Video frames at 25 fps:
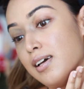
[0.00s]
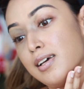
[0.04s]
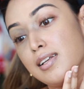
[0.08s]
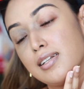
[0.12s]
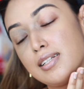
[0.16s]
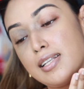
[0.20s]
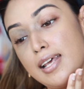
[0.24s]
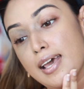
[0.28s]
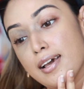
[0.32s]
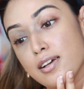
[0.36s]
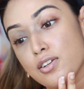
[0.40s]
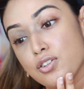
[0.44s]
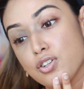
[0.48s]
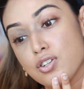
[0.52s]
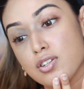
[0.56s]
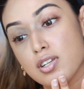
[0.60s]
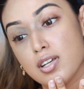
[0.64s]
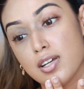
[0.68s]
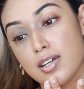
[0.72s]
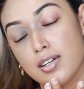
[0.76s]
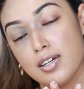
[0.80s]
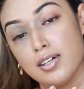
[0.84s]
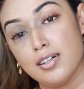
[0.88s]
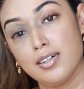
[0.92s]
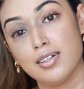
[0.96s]

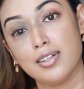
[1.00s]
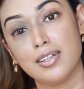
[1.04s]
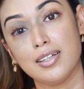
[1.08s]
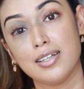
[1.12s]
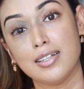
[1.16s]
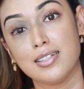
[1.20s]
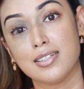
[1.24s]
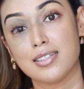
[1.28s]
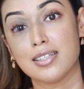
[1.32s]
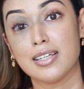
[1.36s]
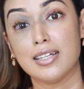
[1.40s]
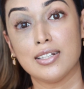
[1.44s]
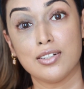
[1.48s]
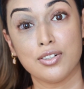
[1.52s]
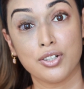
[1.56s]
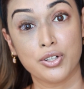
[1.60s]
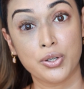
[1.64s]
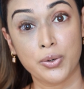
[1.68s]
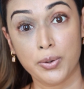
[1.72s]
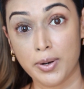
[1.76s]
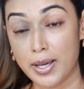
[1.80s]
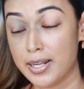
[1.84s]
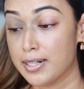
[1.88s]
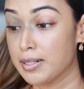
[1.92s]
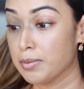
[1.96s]
texture is
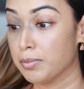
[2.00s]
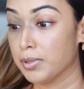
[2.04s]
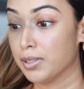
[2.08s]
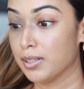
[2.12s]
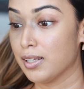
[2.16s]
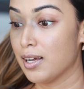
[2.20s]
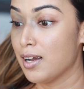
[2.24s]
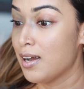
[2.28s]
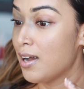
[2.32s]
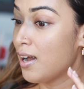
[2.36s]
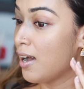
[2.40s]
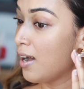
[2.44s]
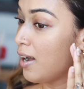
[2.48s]
incredible.